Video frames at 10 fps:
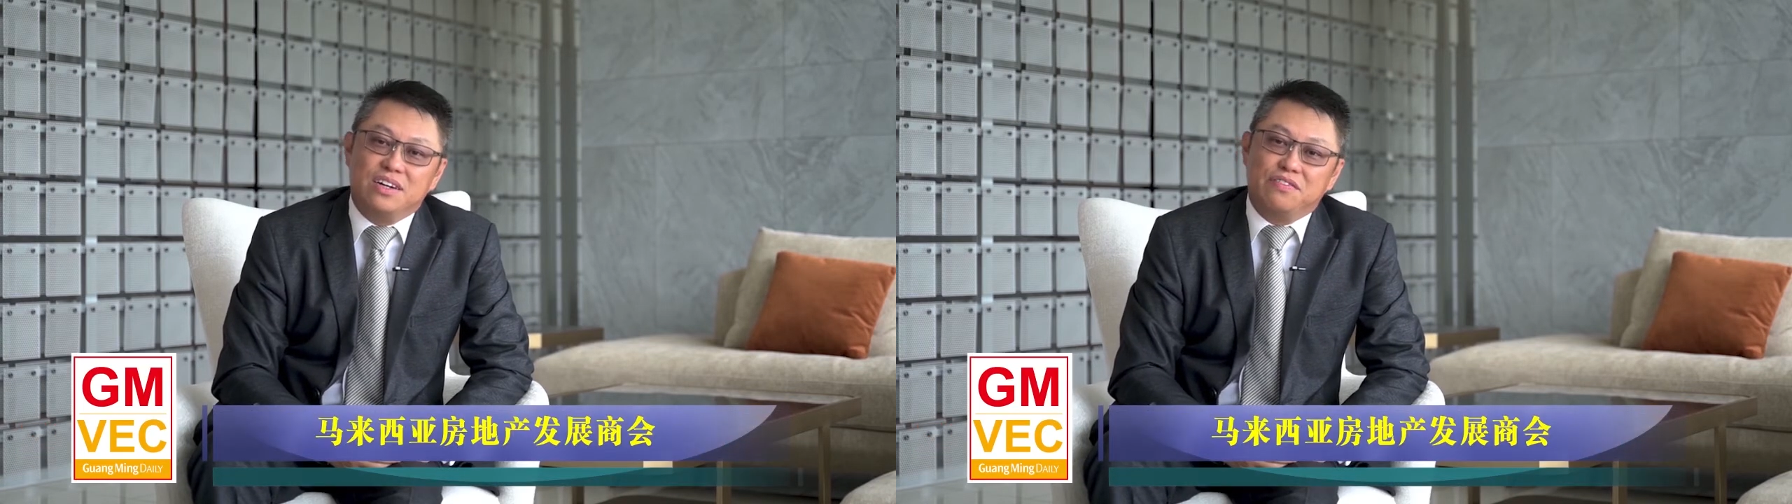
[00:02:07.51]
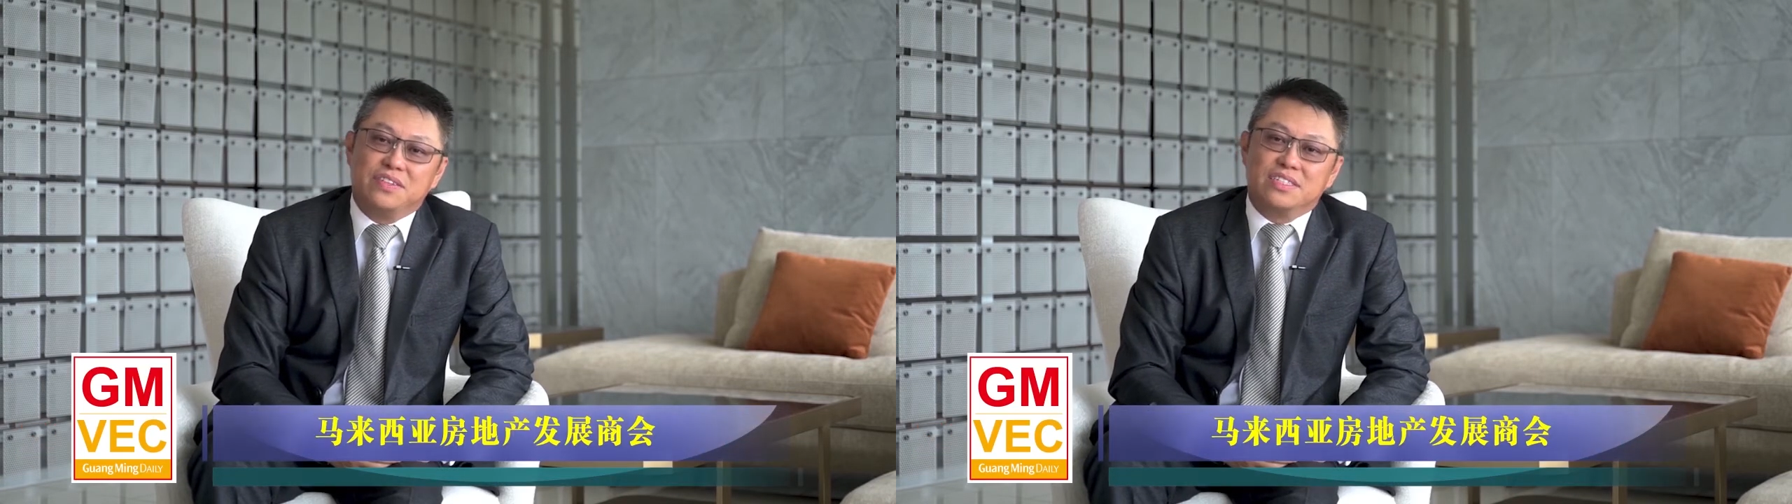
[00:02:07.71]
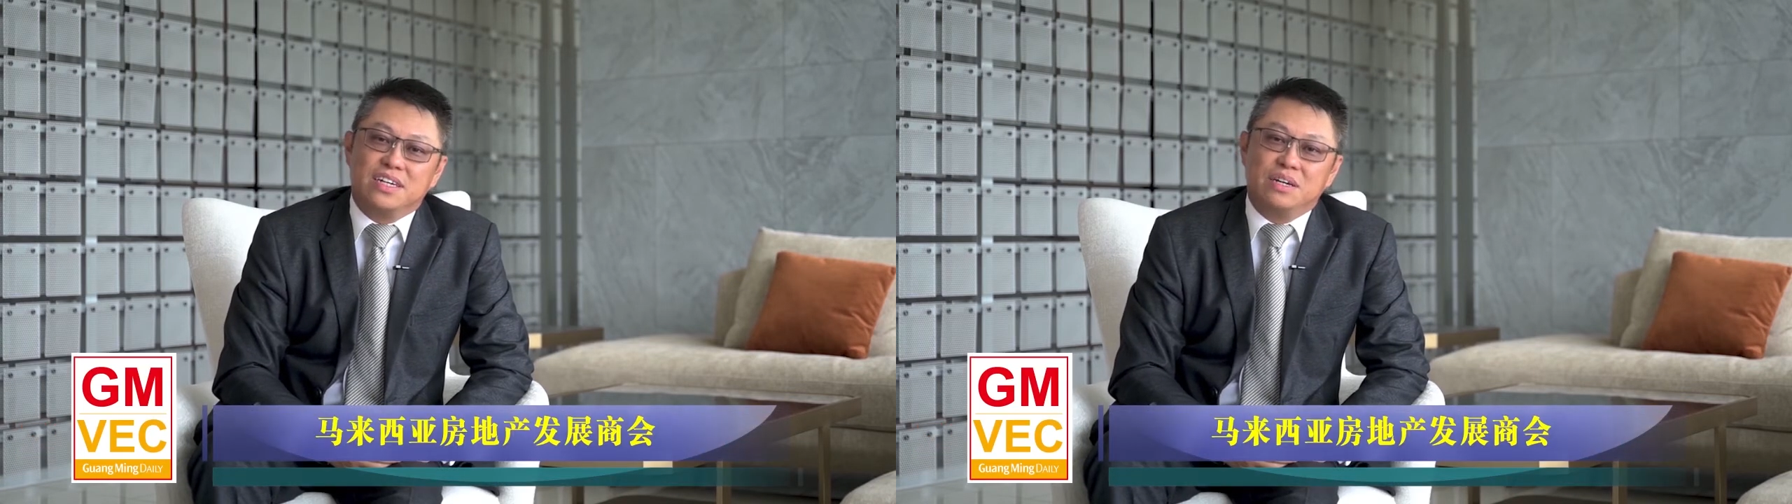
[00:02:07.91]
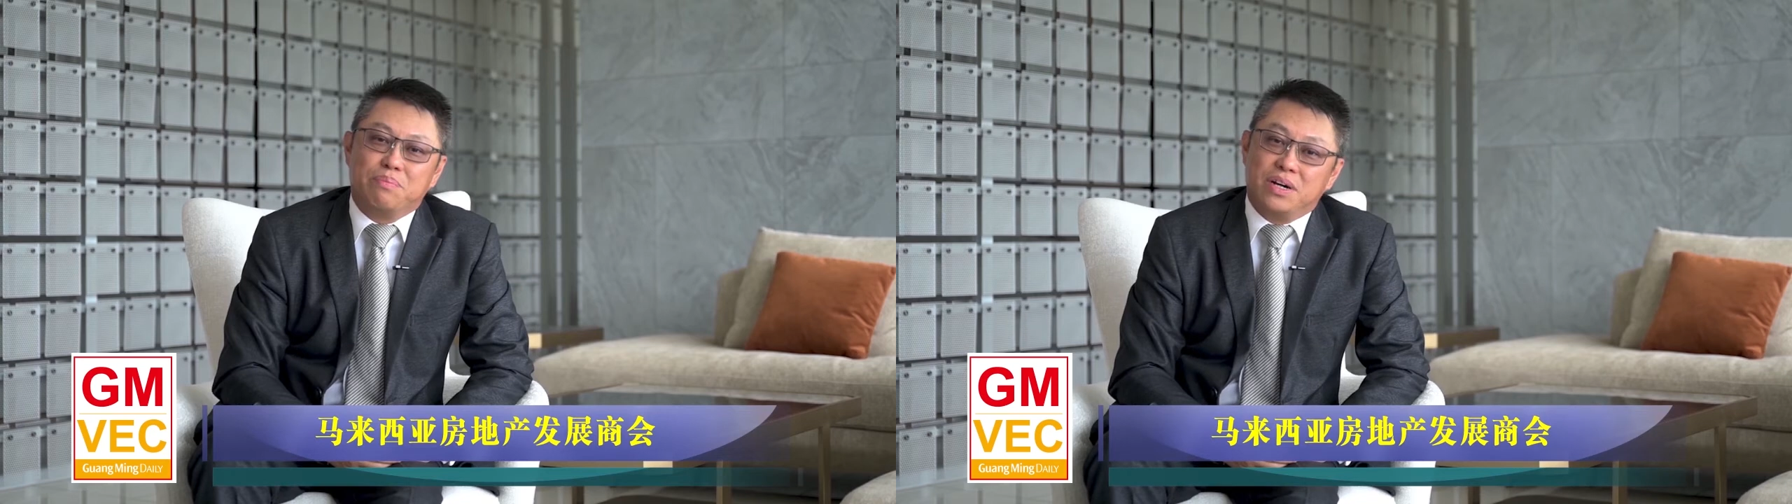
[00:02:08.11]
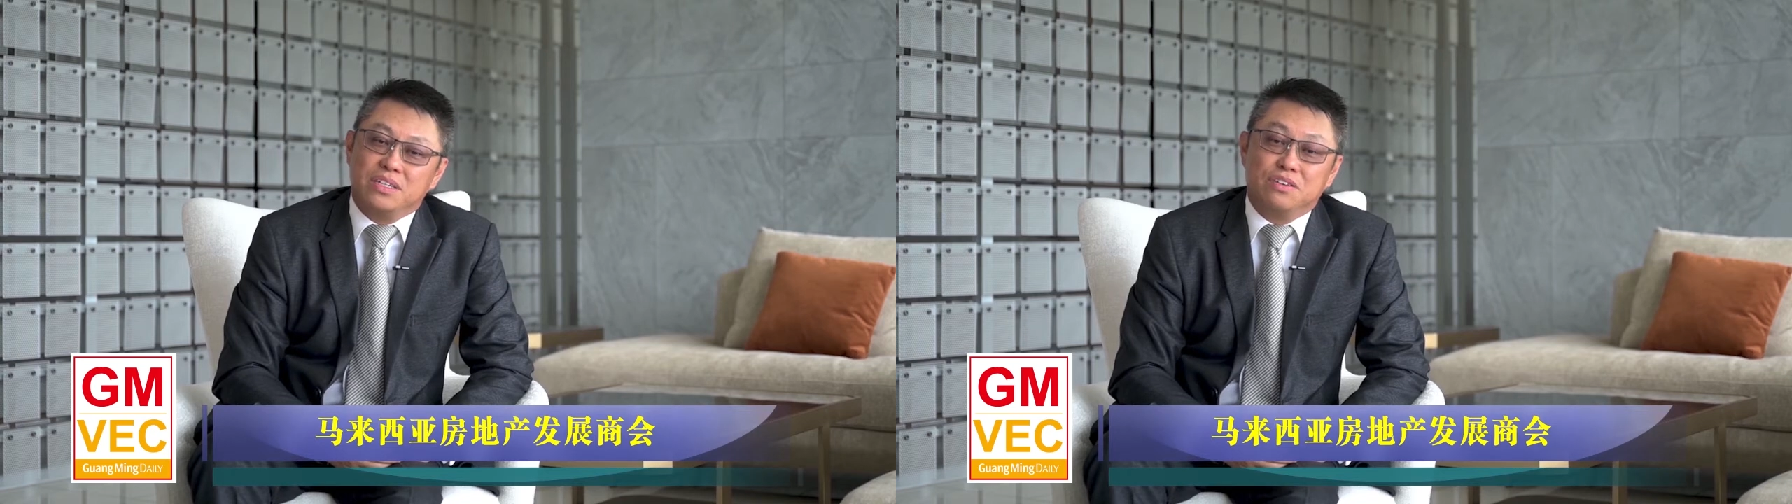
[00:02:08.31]
of the
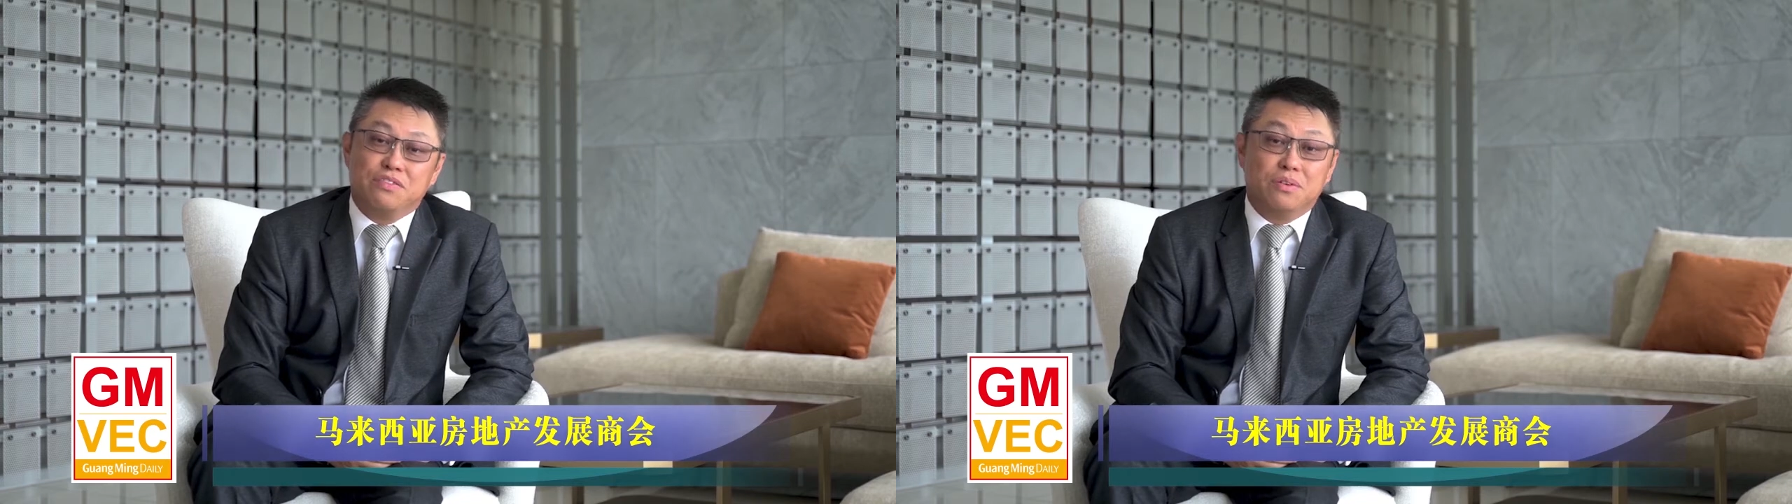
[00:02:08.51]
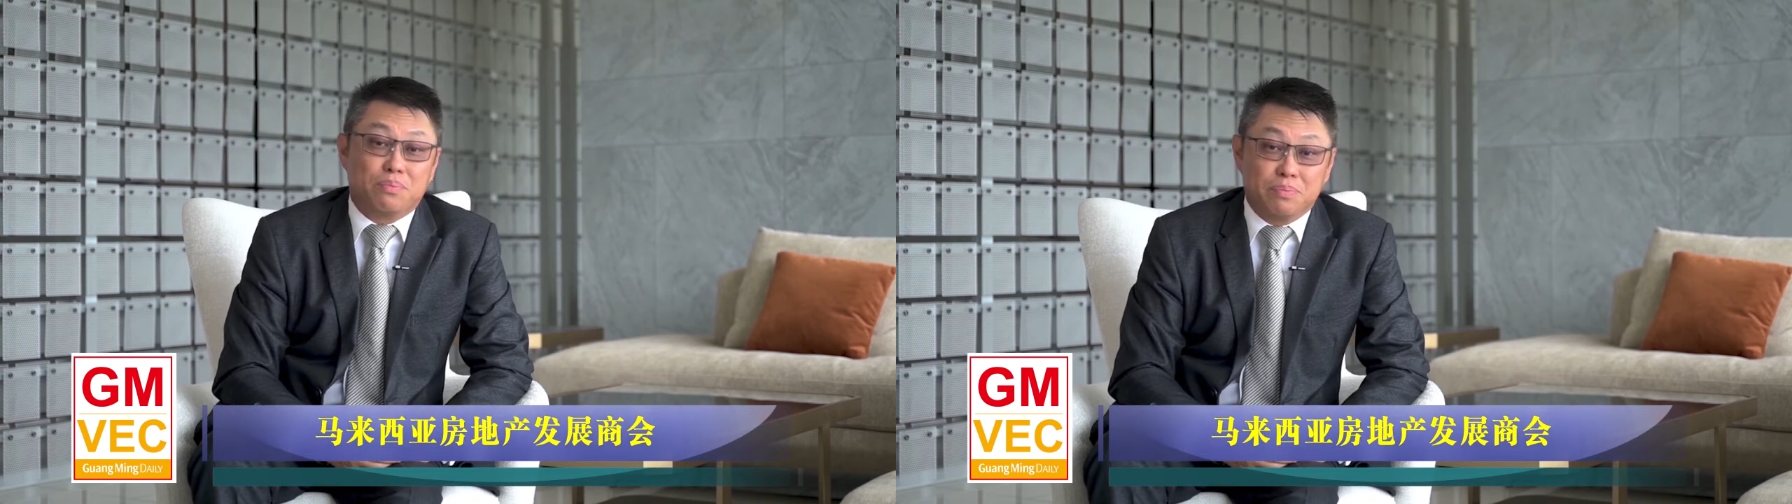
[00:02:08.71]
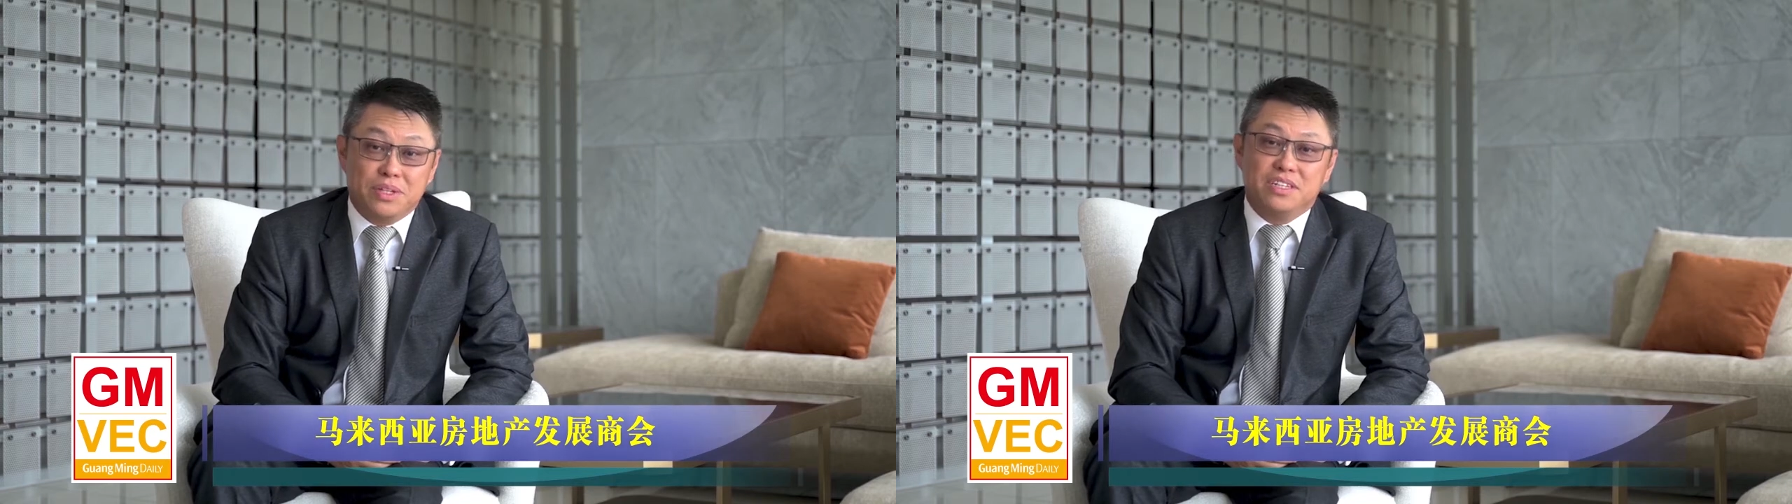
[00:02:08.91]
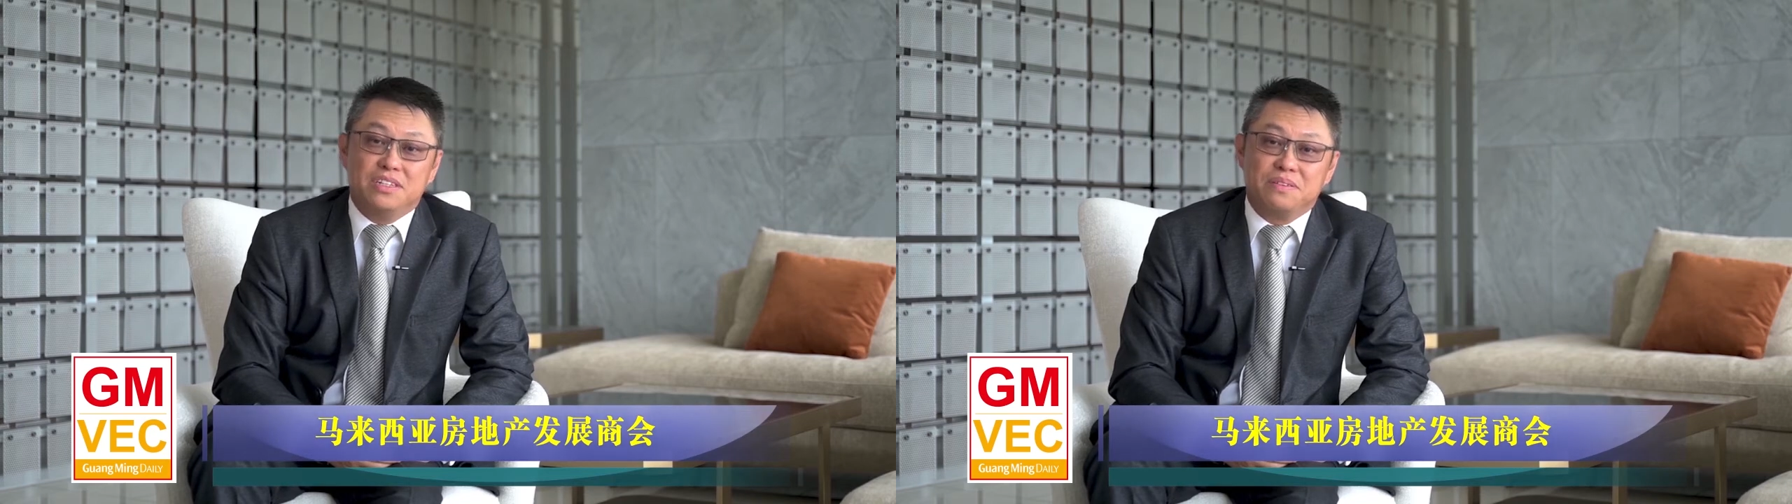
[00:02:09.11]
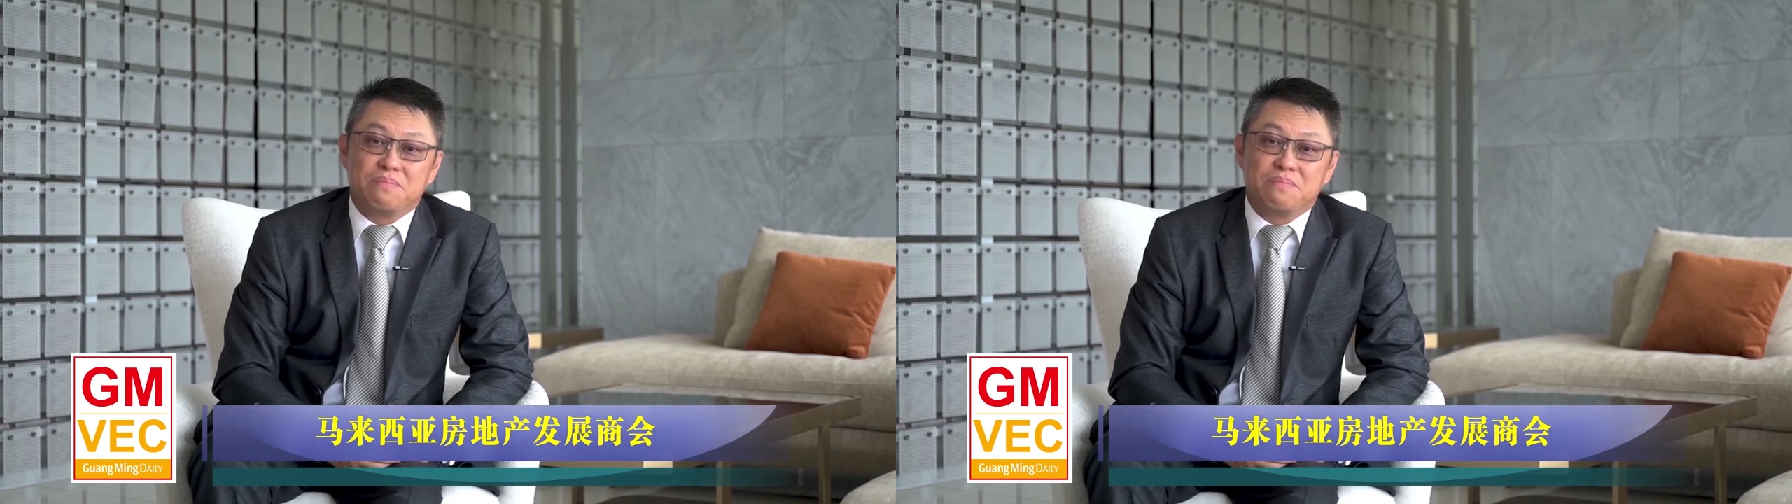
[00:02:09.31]
selling price of your property.